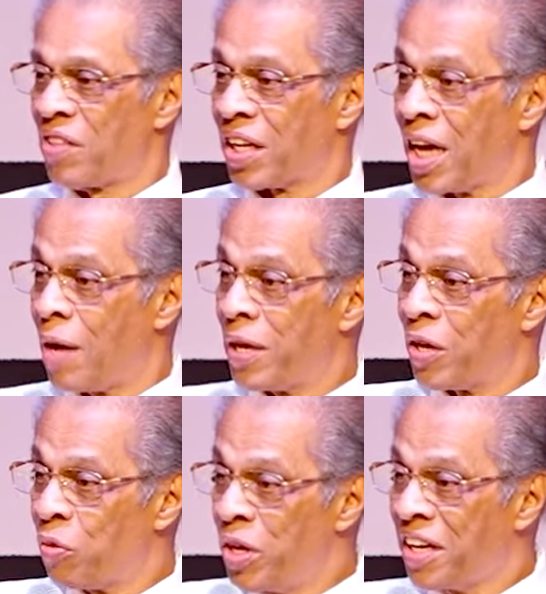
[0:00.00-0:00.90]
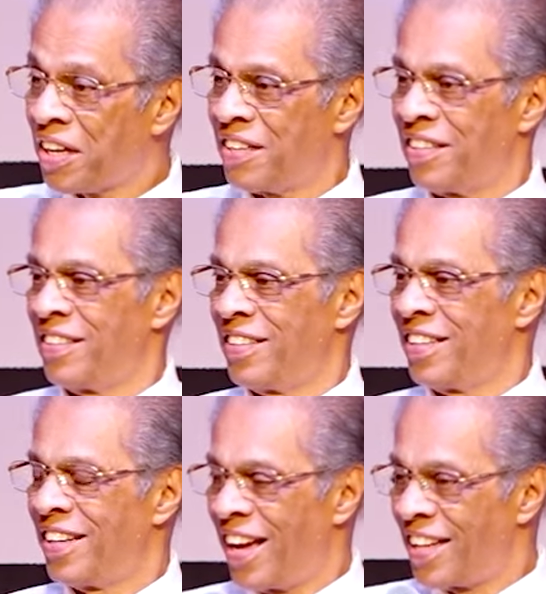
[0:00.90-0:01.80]
the coming week
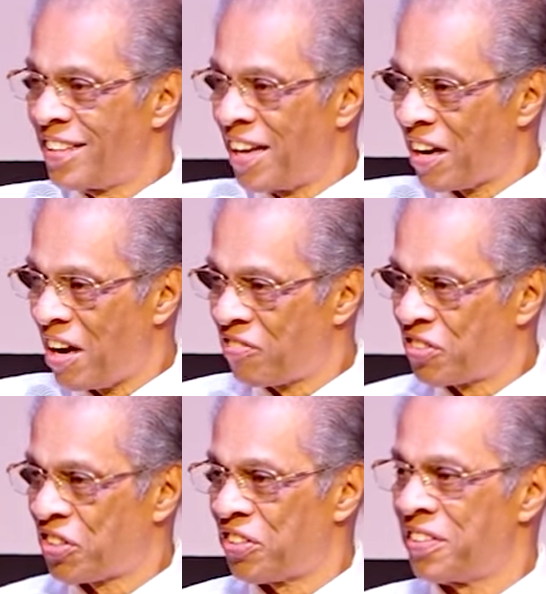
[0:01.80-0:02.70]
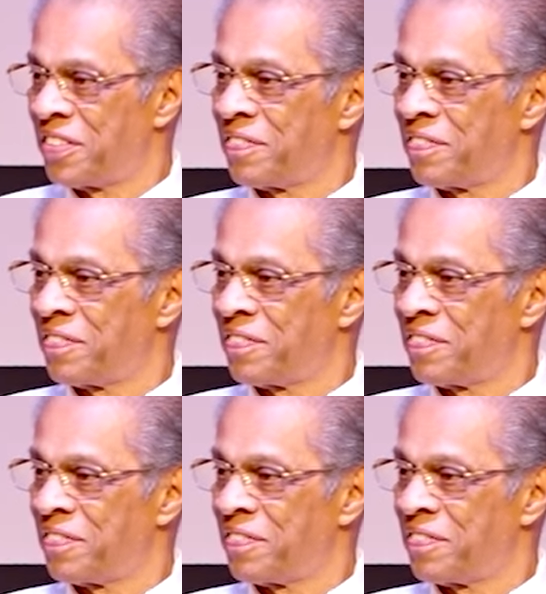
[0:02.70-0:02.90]
and thereafter.